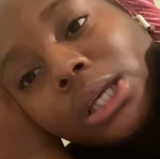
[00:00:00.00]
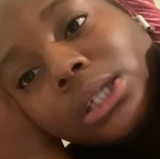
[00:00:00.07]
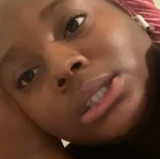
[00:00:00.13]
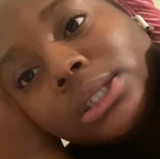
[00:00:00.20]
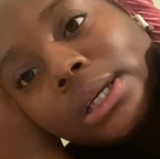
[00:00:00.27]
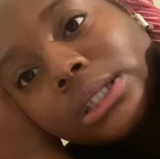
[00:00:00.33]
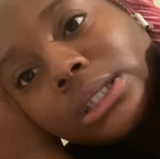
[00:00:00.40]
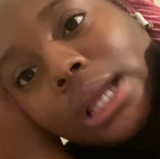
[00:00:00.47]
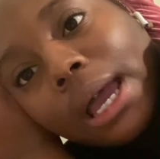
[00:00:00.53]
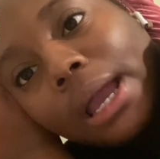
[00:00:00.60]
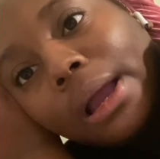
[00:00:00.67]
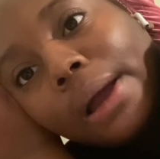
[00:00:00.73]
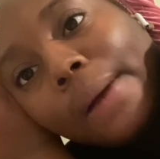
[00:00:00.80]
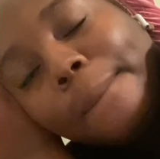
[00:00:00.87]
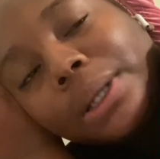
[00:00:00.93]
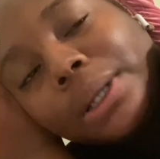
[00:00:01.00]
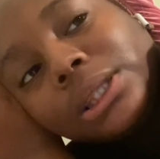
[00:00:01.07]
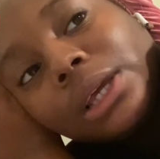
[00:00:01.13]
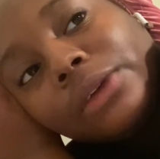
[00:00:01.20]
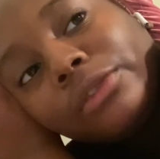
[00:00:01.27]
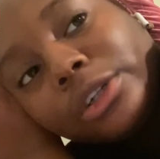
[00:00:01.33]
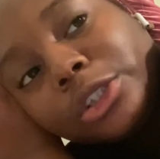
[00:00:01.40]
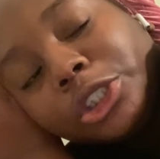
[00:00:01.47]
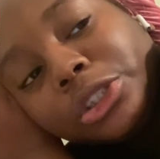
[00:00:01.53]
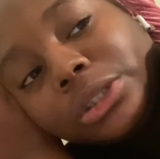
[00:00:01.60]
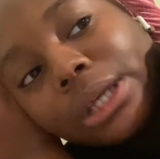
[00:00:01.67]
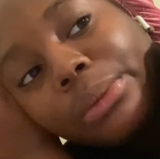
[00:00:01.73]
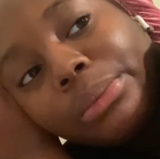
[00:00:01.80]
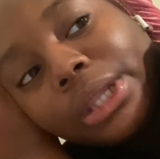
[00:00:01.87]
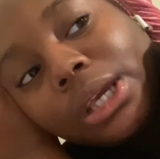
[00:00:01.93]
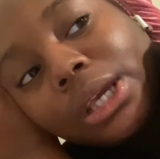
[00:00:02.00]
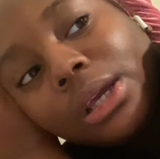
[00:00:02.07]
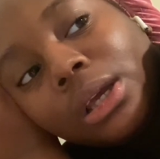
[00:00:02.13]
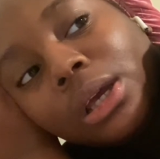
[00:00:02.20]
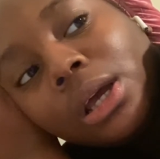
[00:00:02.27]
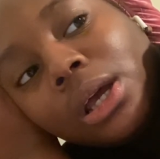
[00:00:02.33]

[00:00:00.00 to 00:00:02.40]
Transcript: So it's like a birthday photo shoot type thing.